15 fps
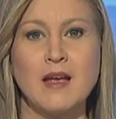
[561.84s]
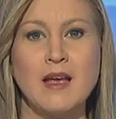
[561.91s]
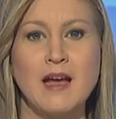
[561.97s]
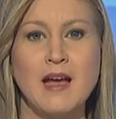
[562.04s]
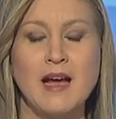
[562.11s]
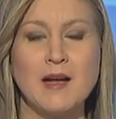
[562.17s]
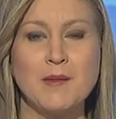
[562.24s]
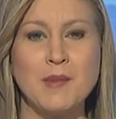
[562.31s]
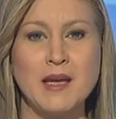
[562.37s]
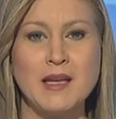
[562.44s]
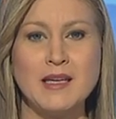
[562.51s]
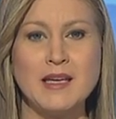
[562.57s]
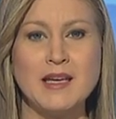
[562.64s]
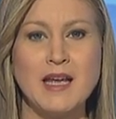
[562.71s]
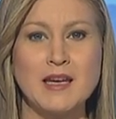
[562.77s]

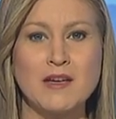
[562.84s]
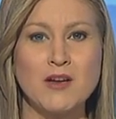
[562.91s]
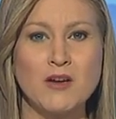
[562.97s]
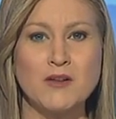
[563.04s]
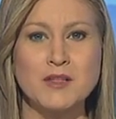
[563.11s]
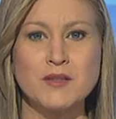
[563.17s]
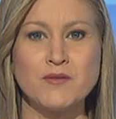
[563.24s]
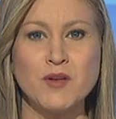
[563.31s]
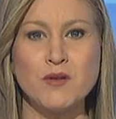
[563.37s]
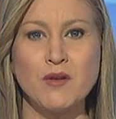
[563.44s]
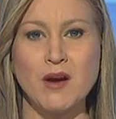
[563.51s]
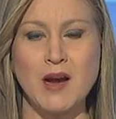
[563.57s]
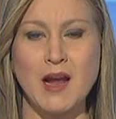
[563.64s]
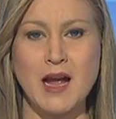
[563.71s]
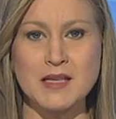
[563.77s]
Albania and Kosovo
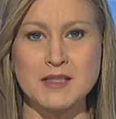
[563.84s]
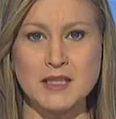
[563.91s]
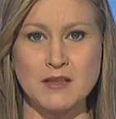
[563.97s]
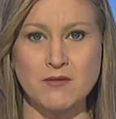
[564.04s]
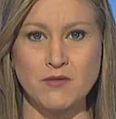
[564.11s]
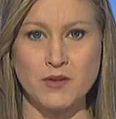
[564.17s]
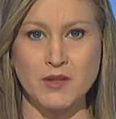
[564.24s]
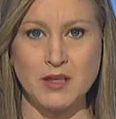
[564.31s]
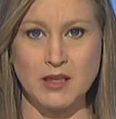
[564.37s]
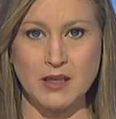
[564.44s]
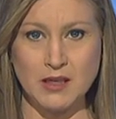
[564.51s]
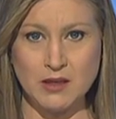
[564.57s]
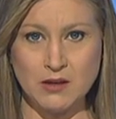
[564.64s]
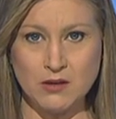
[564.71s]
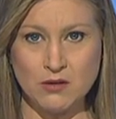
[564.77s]
are asking for the
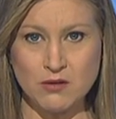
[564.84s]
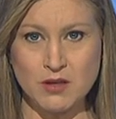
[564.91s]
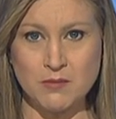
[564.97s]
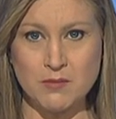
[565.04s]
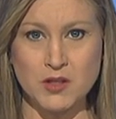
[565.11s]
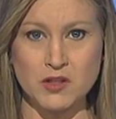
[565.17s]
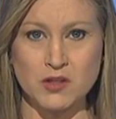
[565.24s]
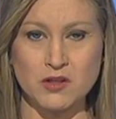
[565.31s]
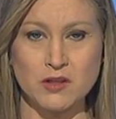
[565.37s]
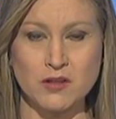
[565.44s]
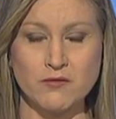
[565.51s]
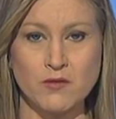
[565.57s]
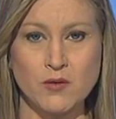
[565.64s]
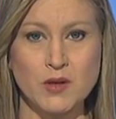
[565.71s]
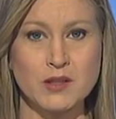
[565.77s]
EU Commissioner
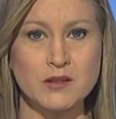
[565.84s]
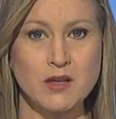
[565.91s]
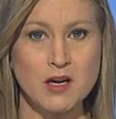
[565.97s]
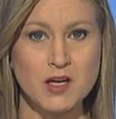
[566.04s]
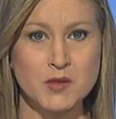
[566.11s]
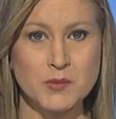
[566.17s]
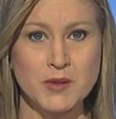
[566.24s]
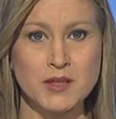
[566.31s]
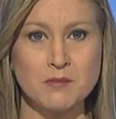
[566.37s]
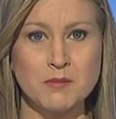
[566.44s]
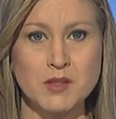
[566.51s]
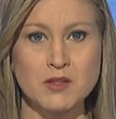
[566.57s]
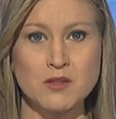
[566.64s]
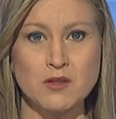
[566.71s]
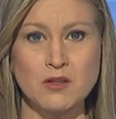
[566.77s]
for Enlargement,
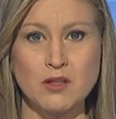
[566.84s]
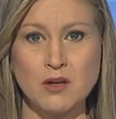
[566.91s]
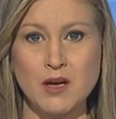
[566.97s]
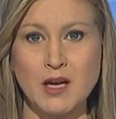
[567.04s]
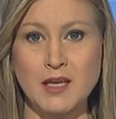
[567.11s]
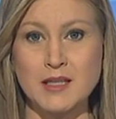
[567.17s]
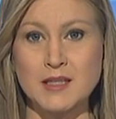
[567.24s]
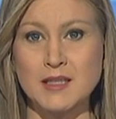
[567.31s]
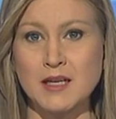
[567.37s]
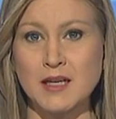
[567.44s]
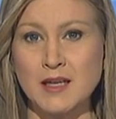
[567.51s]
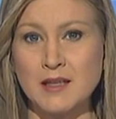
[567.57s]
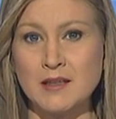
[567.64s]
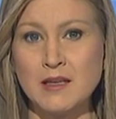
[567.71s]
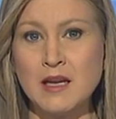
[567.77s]
Mr. Johannes
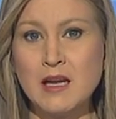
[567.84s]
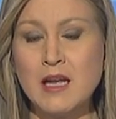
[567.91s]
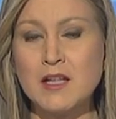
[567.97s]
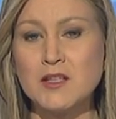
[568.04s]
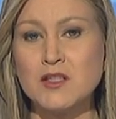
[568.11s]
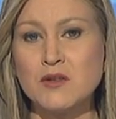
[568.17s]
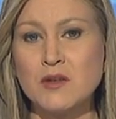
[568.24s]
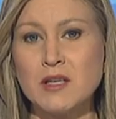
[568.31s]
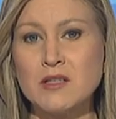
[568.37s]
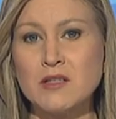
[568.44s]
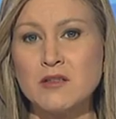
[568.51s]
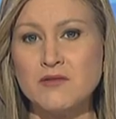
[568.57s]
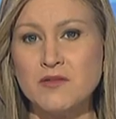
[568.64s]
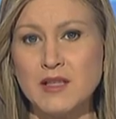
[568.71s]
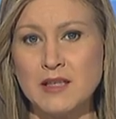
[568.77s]
Hahn, to
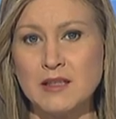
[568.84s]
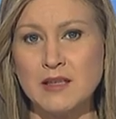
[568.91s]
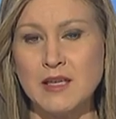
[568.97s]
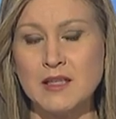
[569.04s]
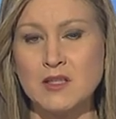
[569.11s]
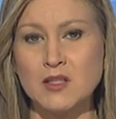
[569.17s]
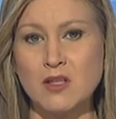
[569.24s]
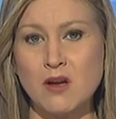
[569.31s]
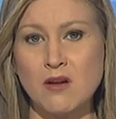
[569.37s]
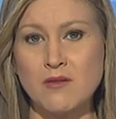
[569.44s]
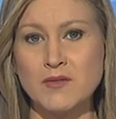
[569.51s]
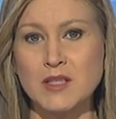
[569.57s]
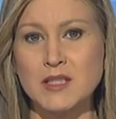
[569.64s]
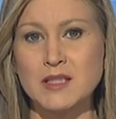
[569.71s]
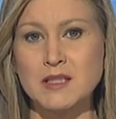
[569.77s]
intervene and
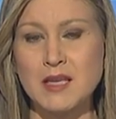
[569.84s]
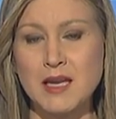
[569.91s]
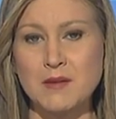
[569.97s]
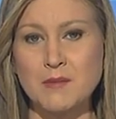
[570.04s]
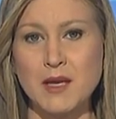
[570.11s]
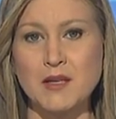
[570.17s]
solve the stalemate